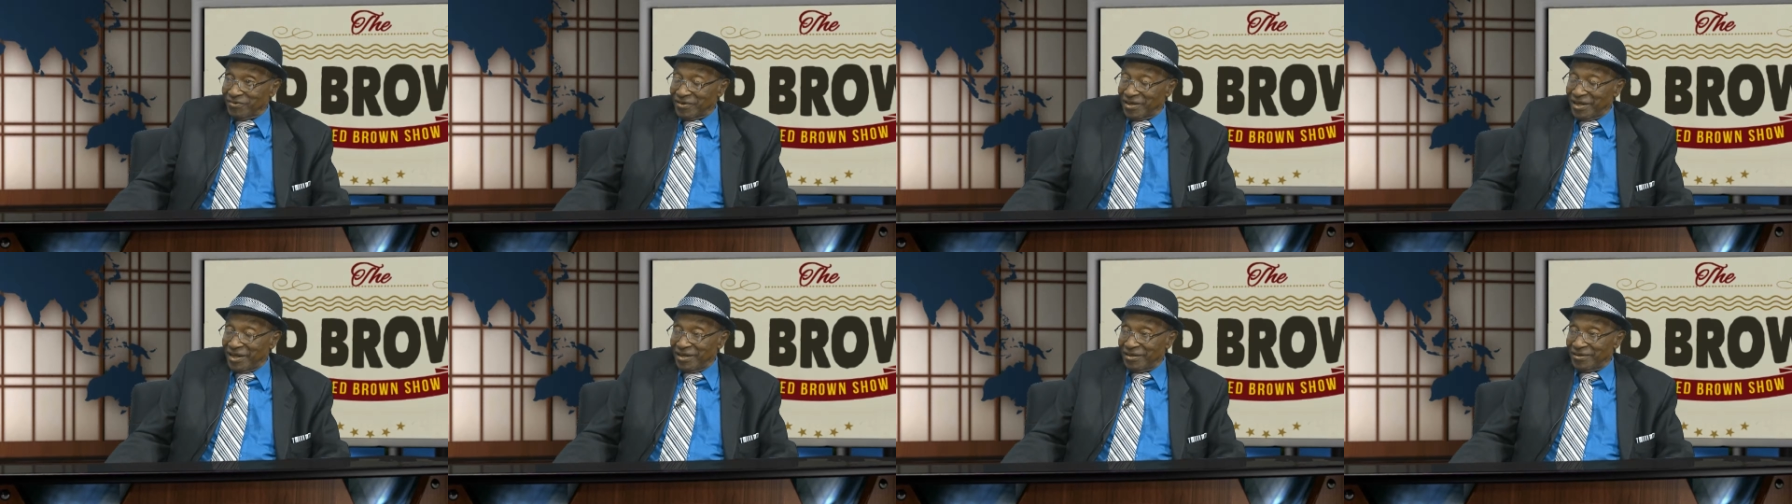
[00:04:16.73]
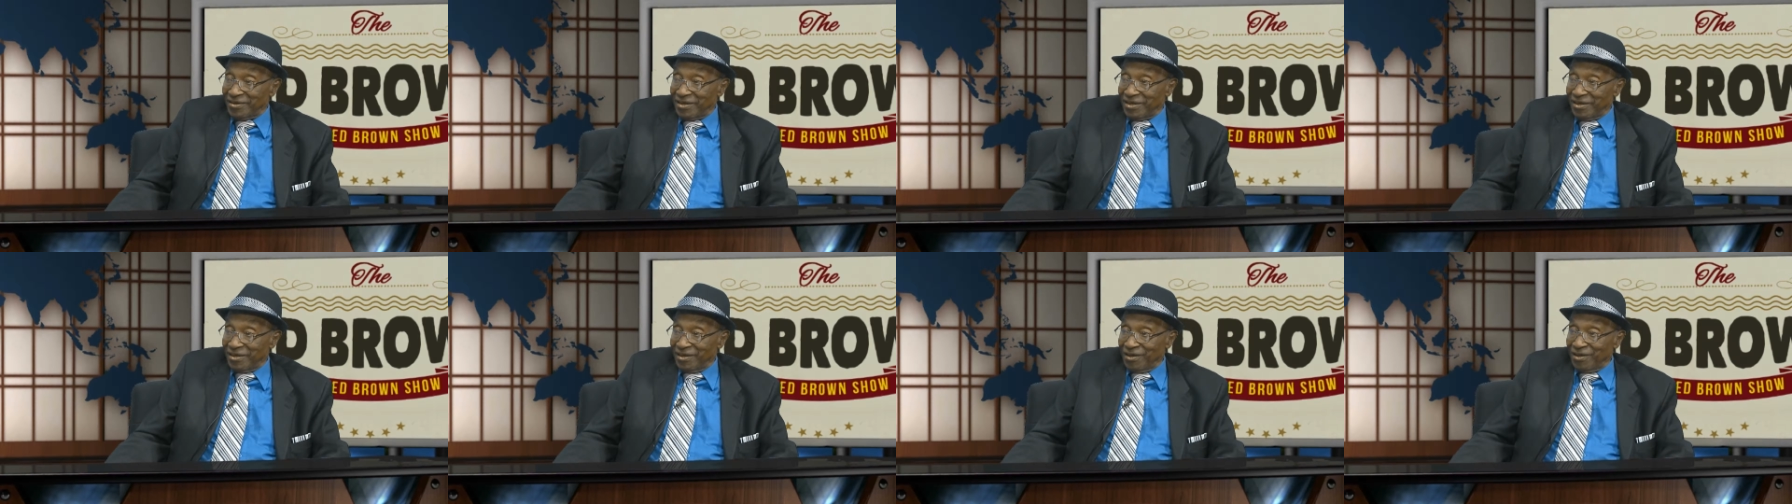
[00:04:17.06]

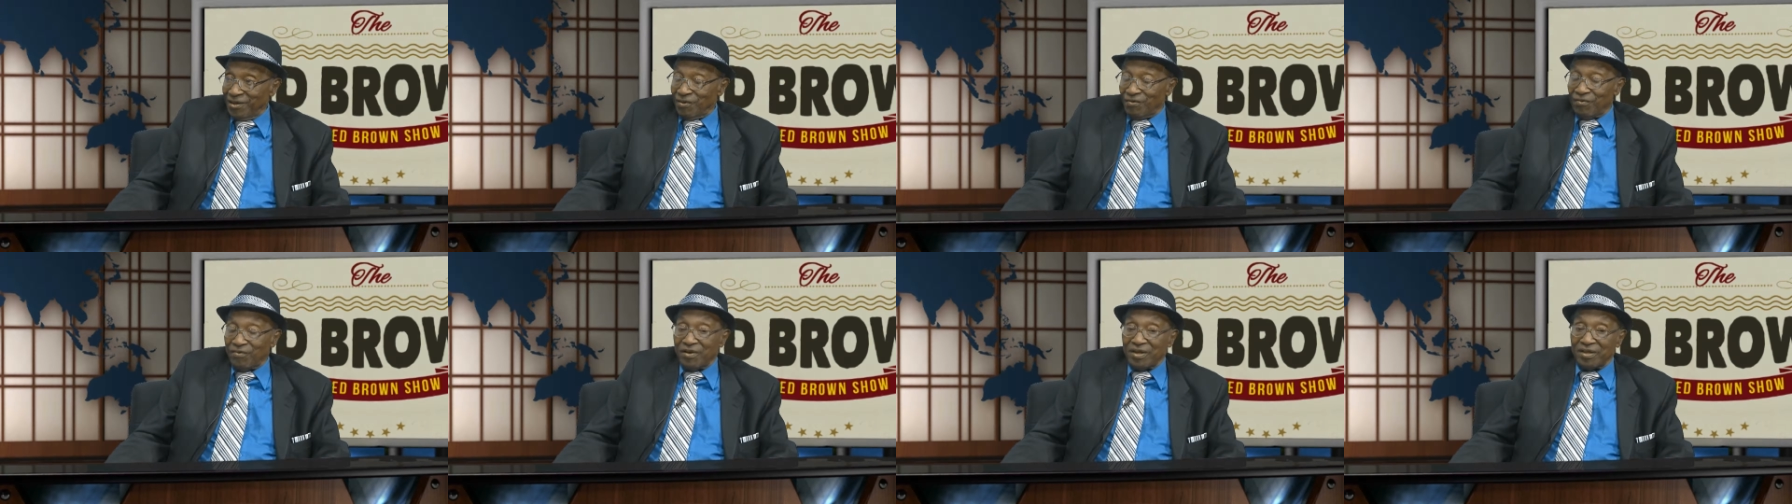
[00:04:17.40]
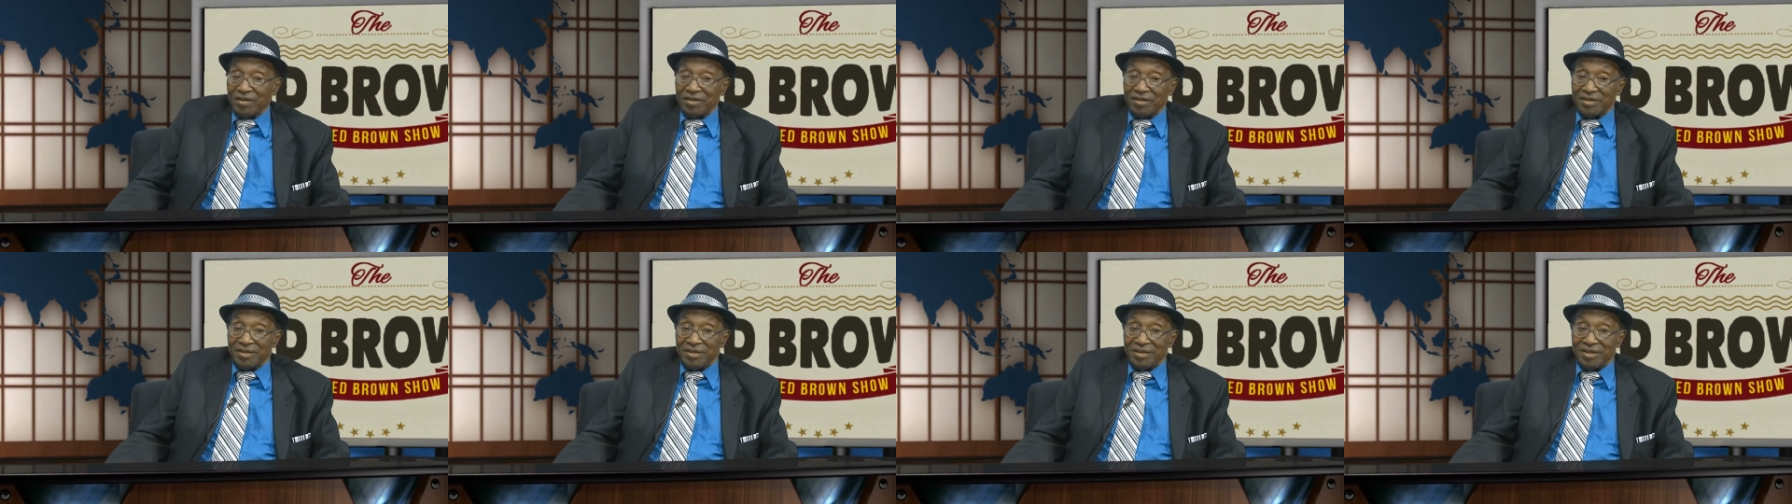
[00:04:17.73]
County
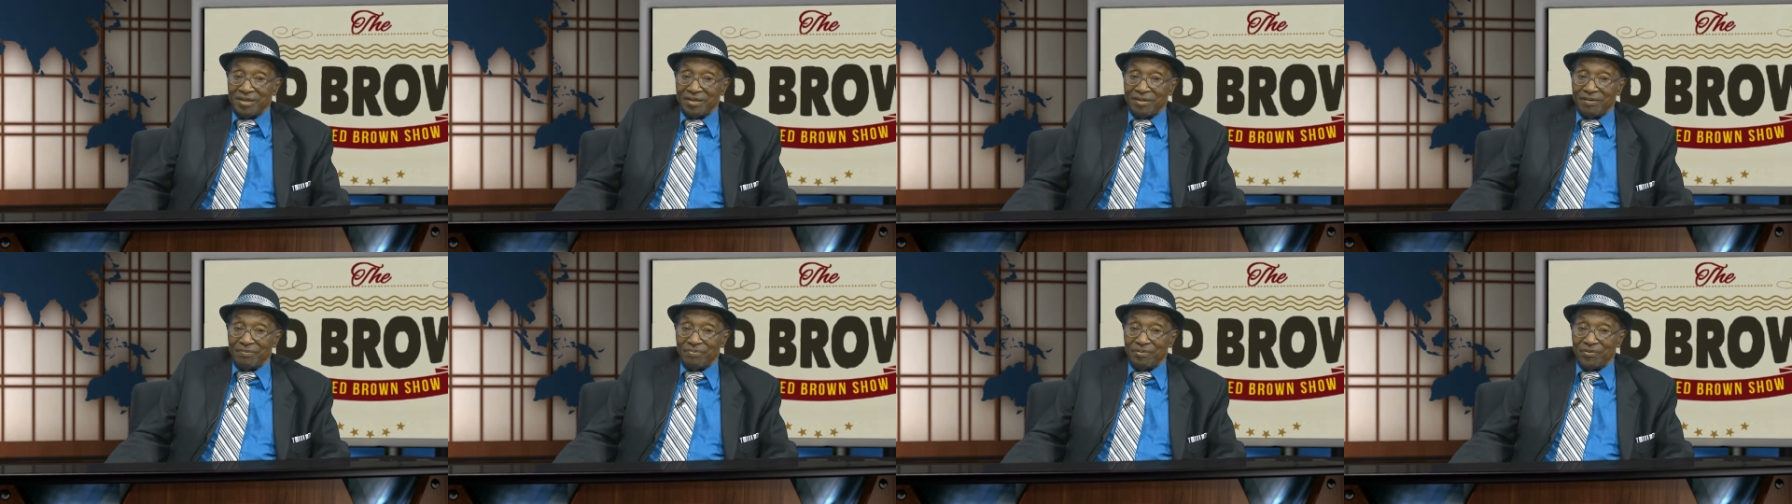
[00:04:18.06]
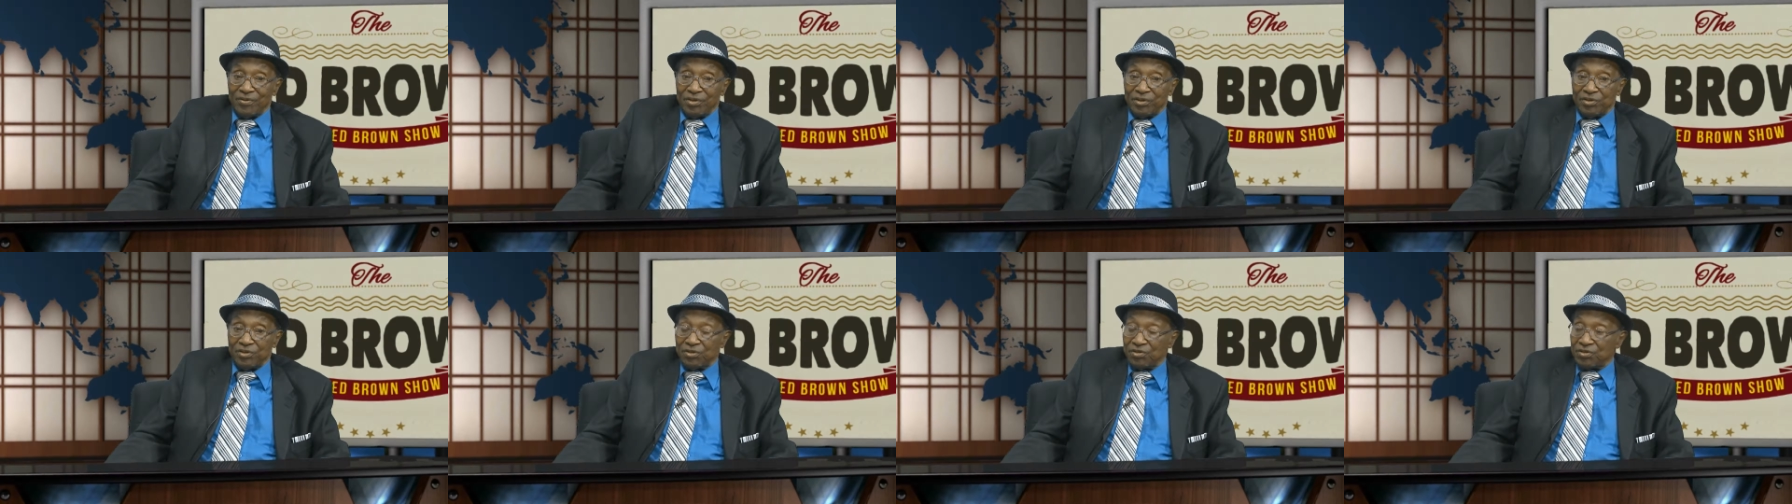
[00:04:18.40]
rather than
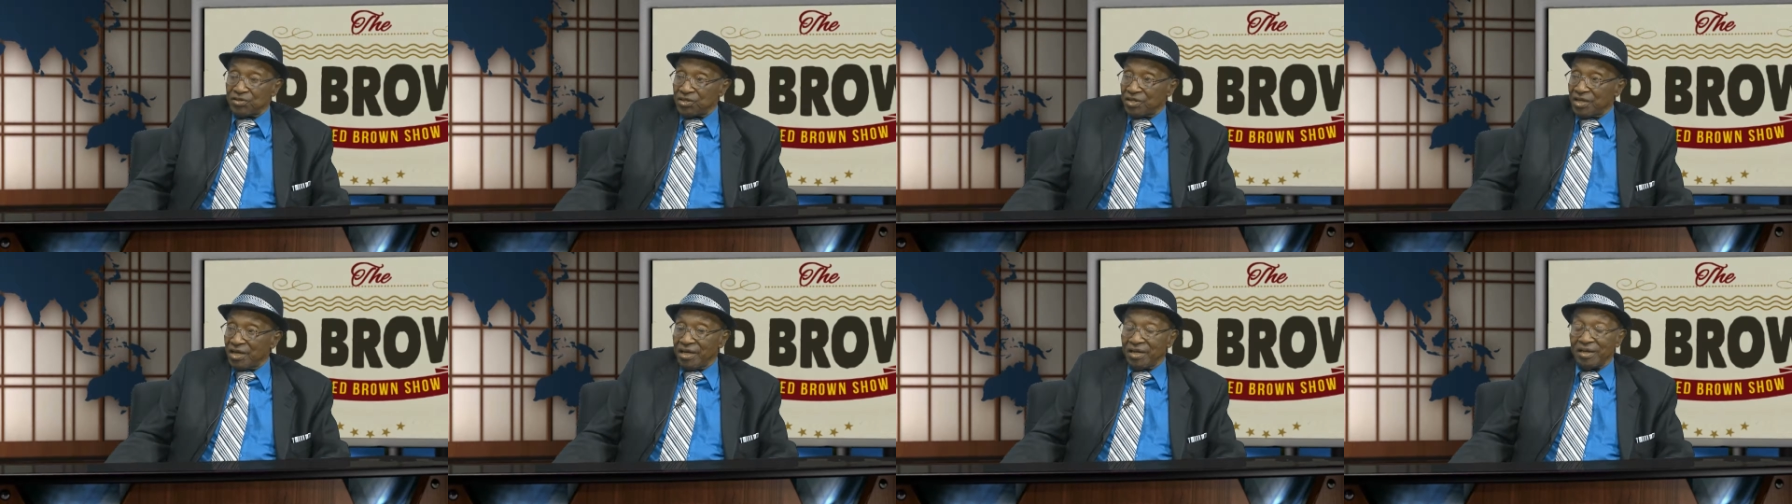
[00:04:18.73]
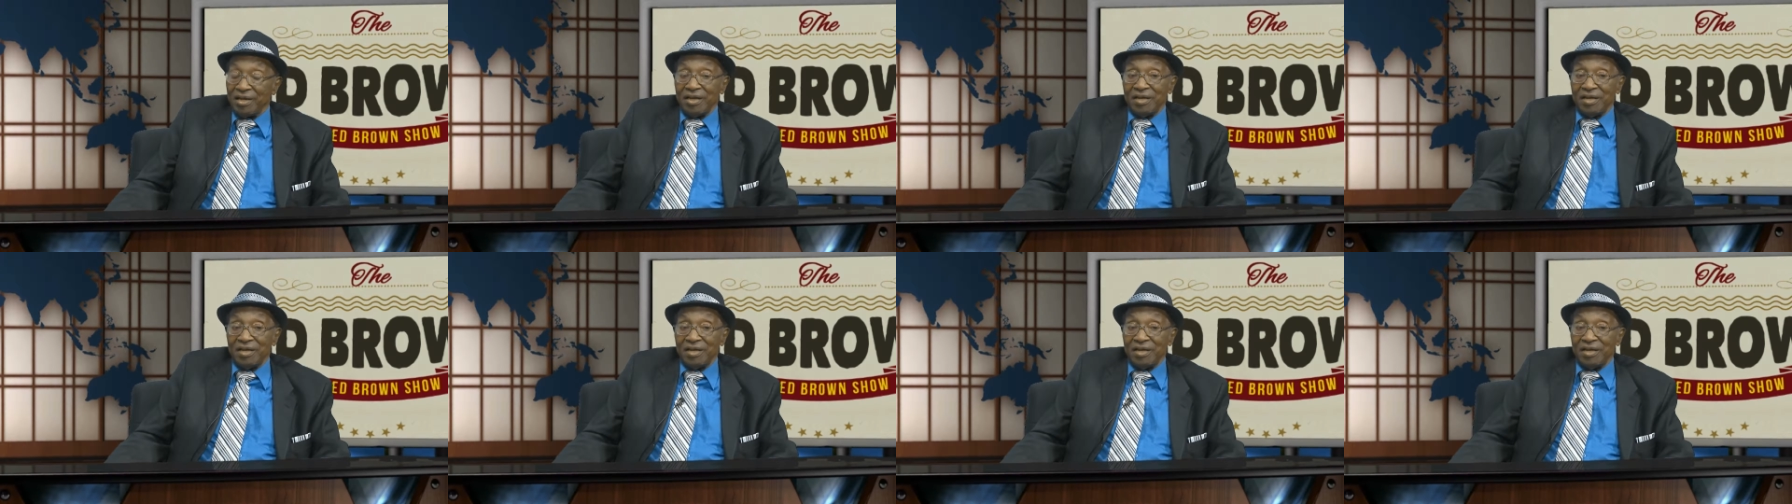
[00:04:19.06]
Prince George County.